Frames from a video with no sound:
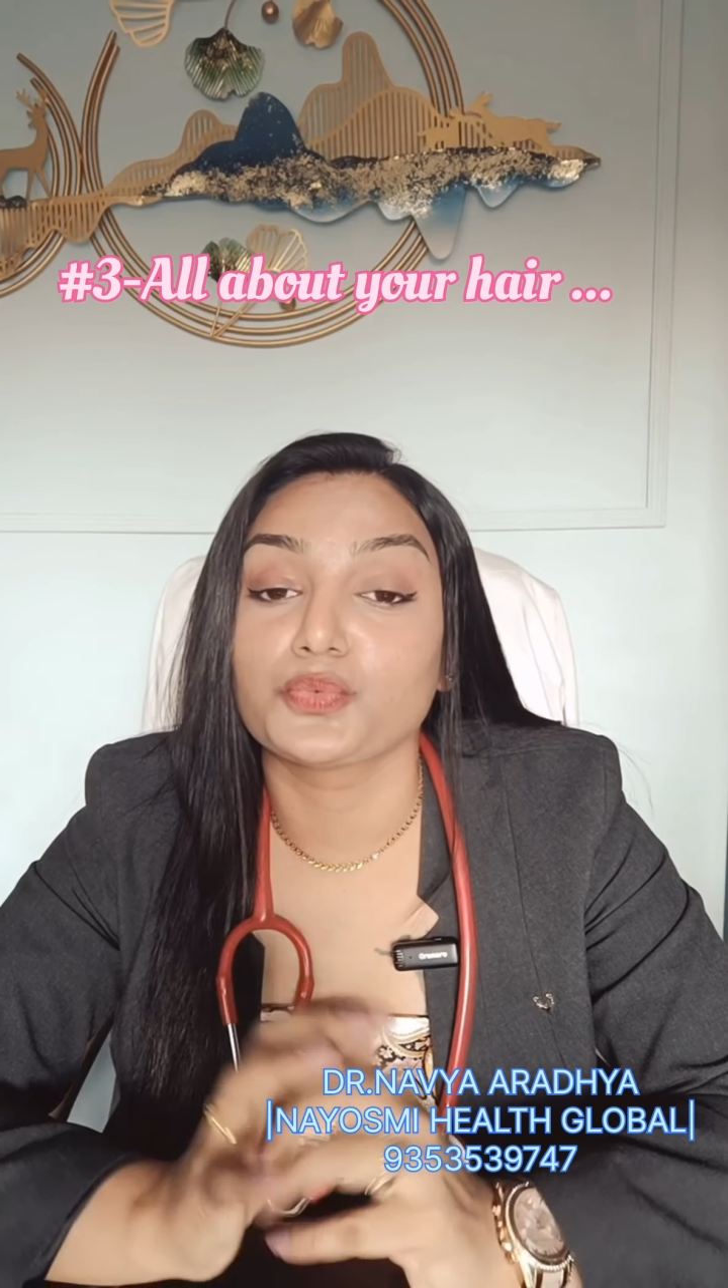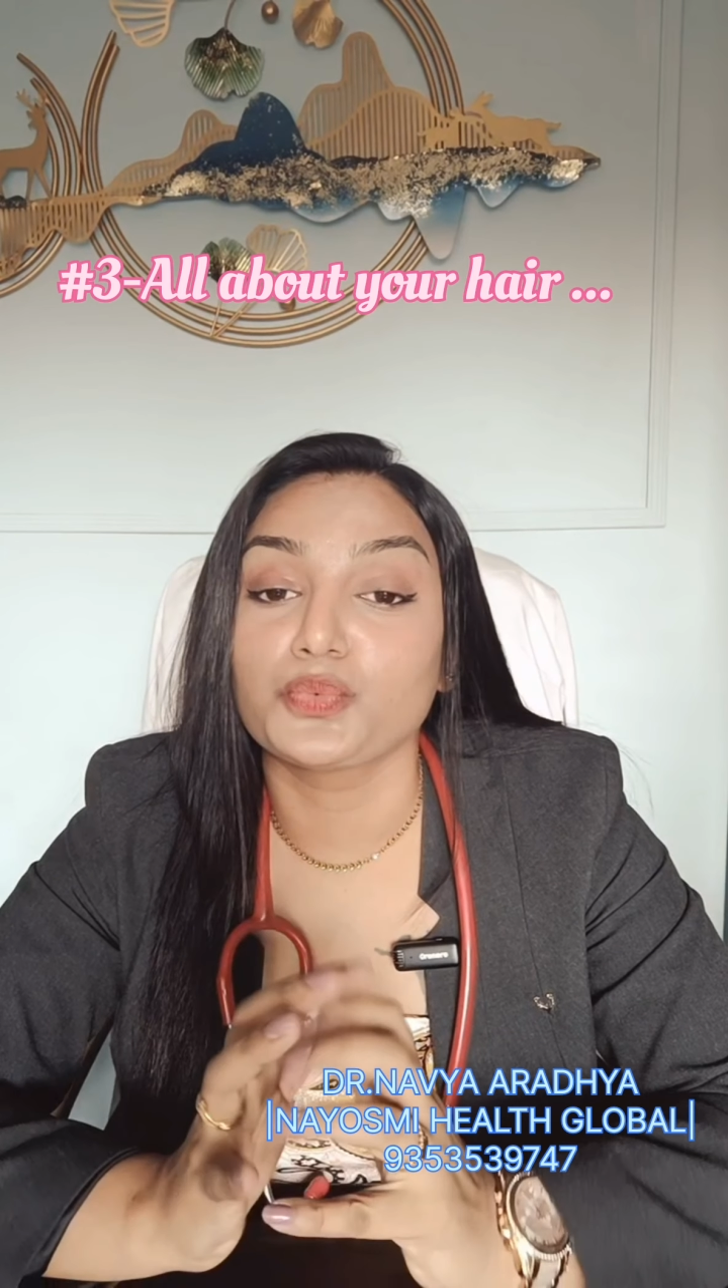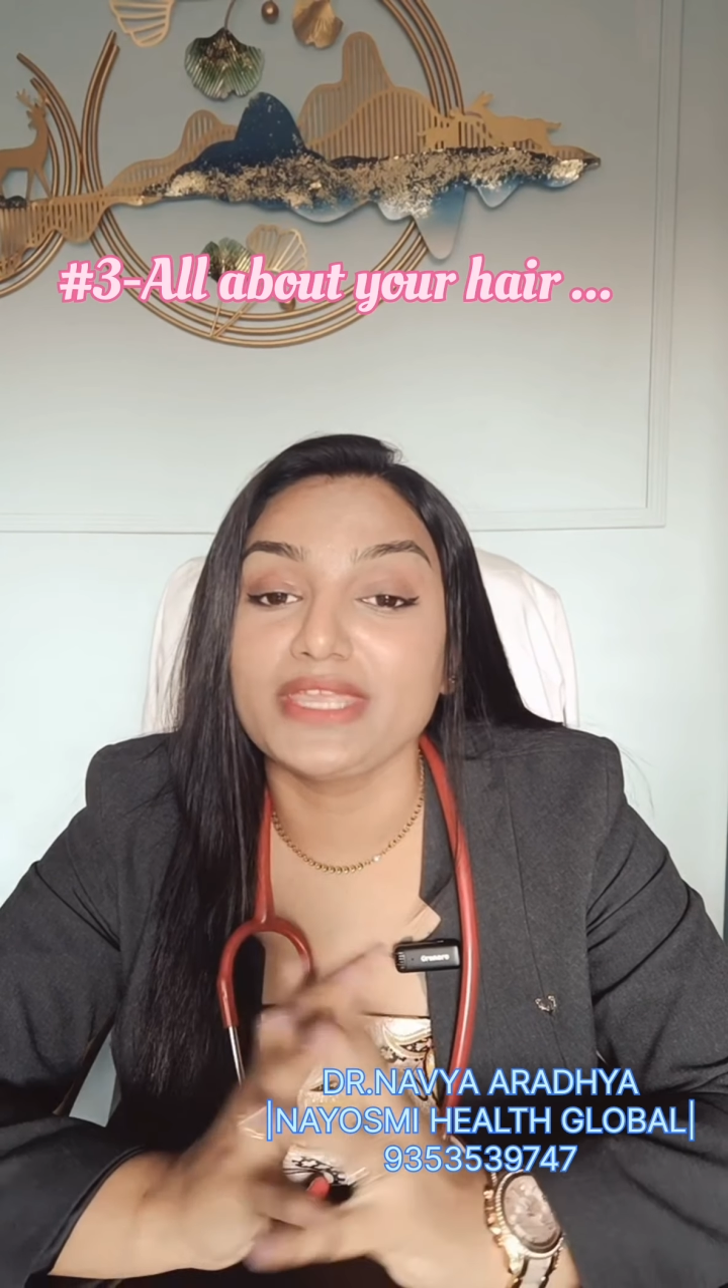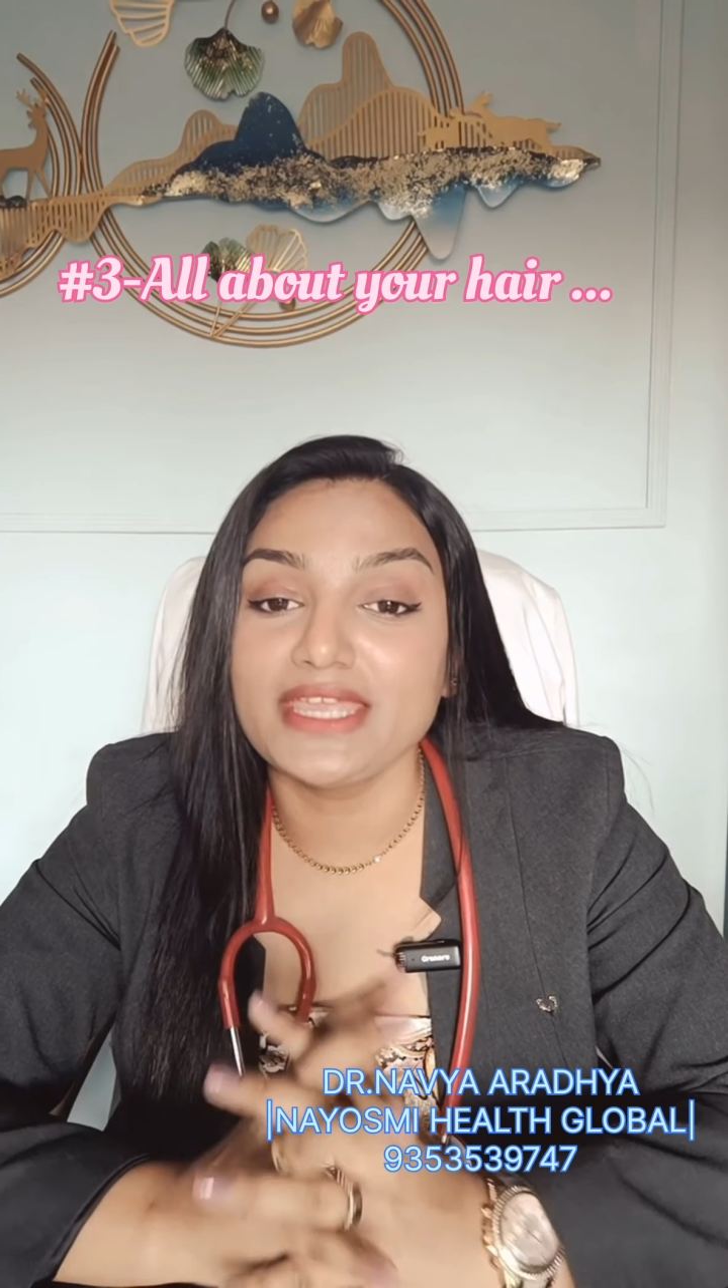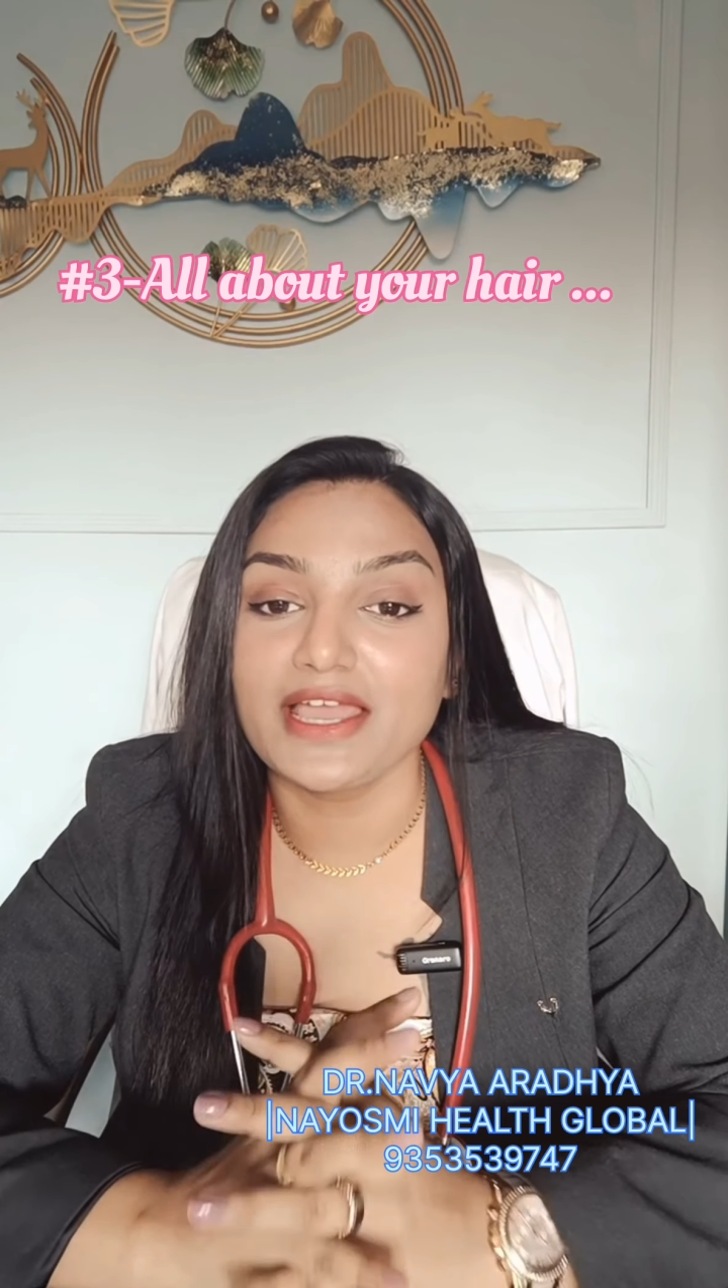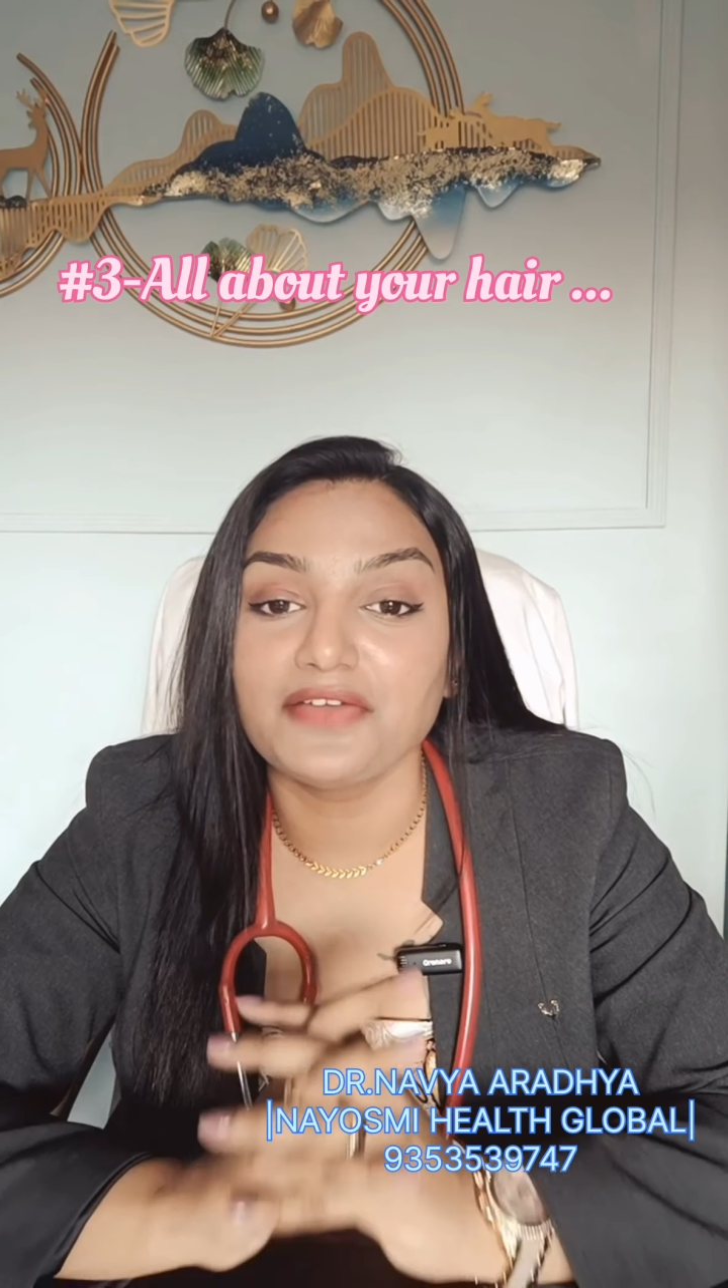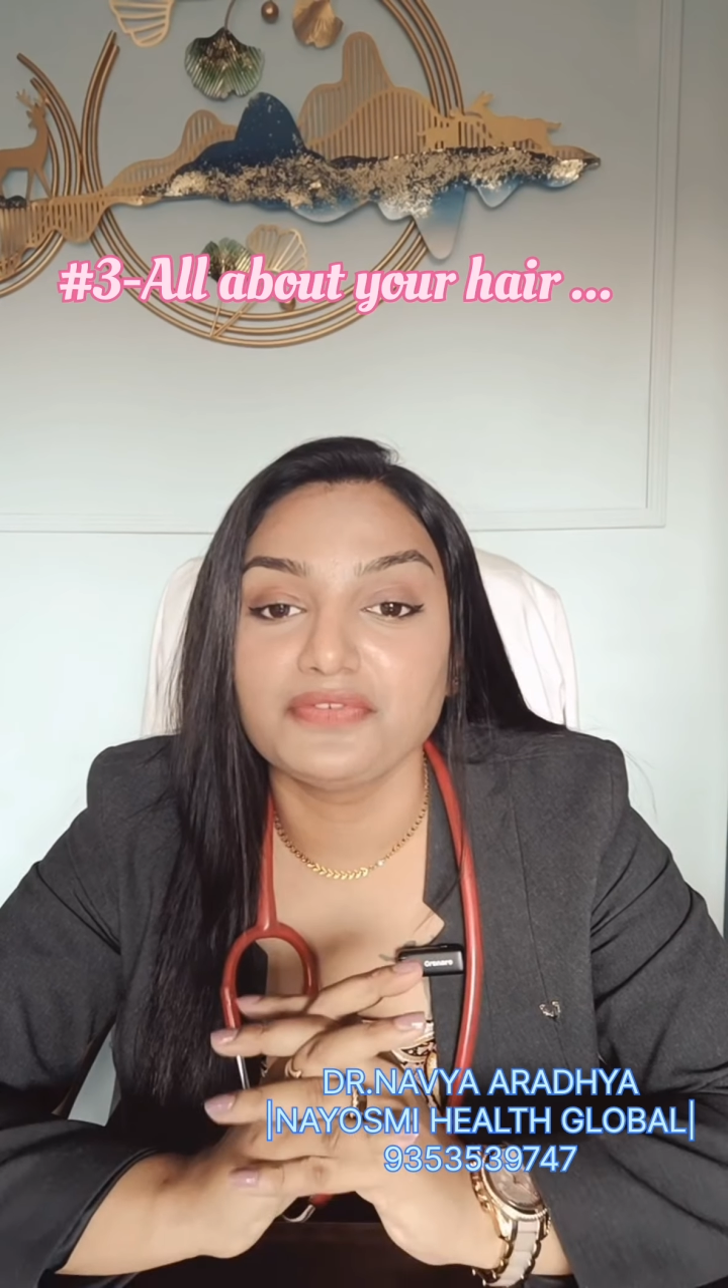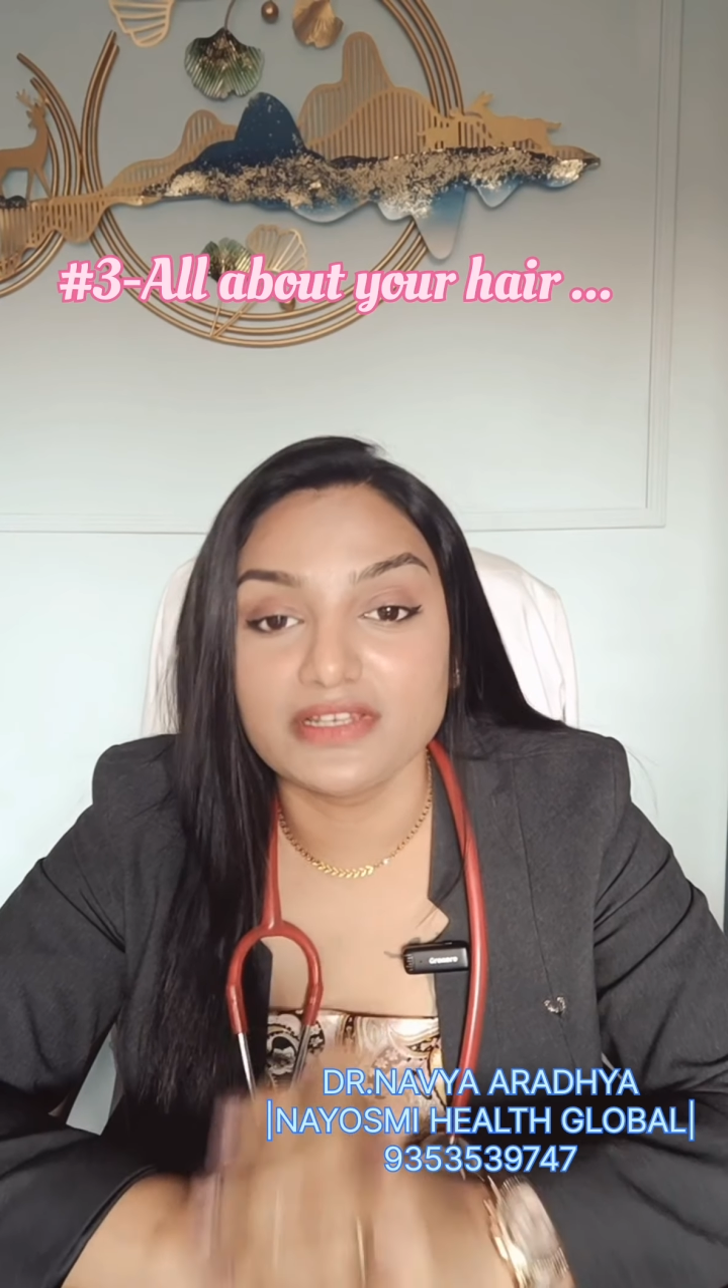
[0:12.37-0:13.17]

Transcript: we have